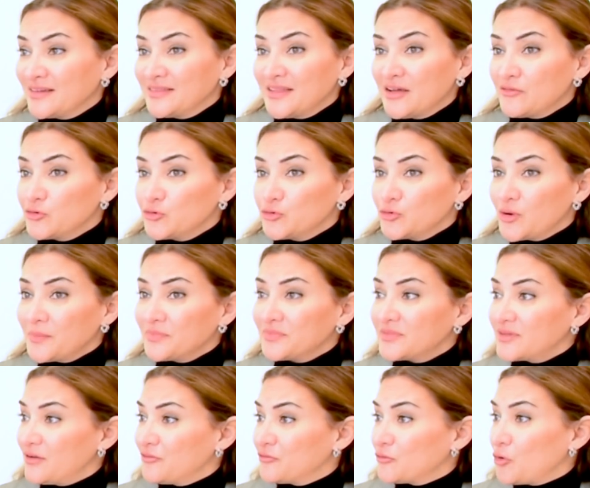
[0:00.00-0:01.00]
I never
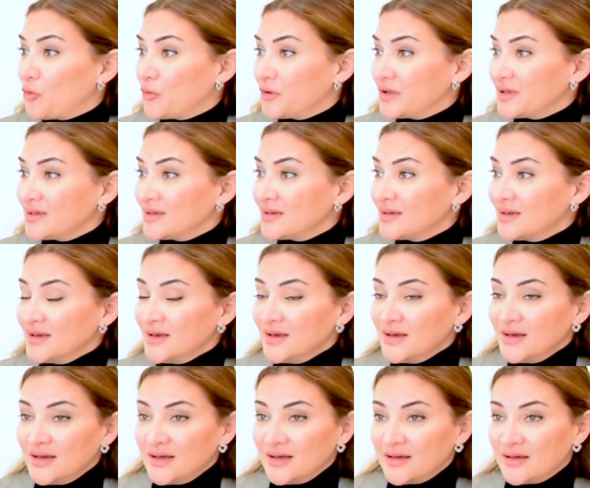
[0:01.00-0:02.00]
dreamt of going.
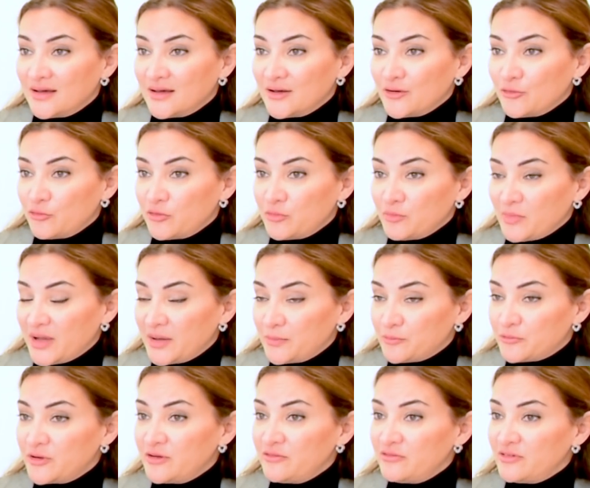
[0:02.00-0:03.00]
uh, with my
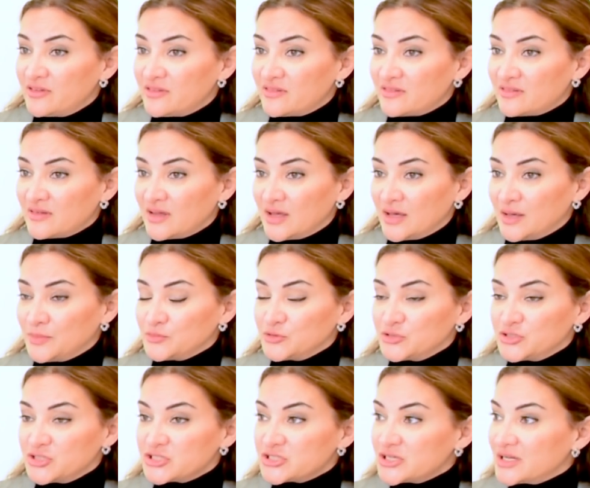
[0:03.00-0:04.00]
previous uh,
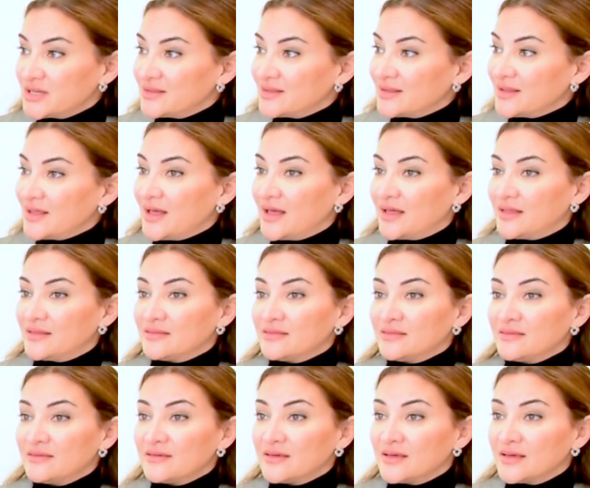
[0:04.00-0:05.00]
position,
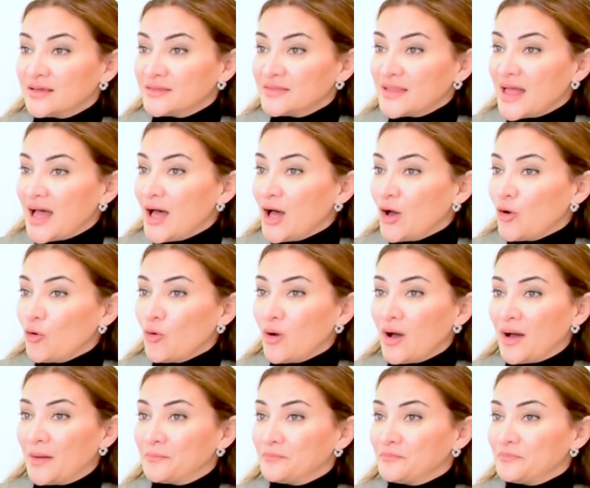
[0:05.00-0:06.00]
and uh, now
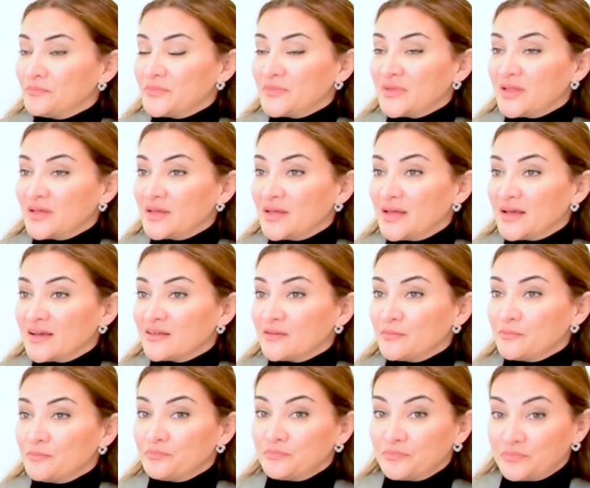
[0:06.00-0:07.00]
I'm,
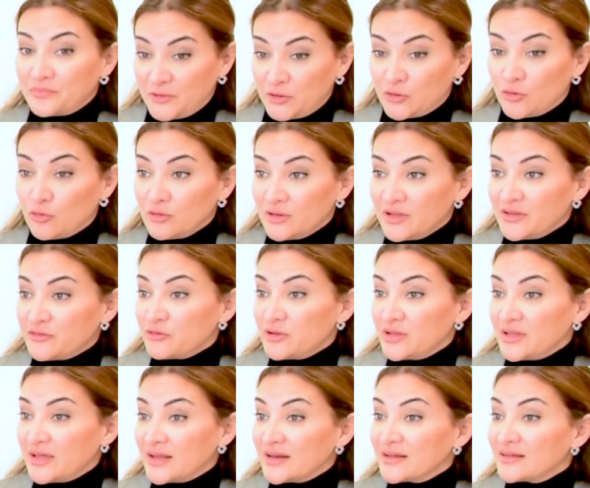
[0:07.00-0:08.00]
you know,
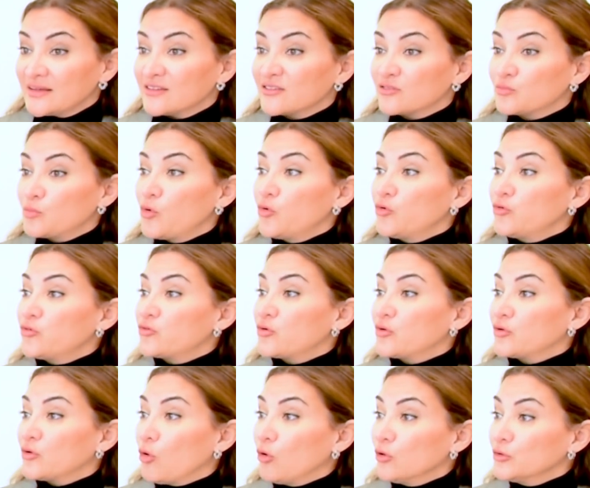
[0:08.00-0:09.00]
literally getting exposed to
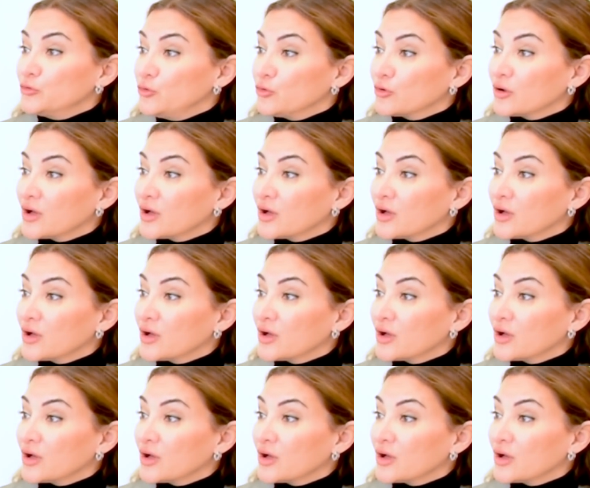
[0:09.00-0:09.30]
a whole new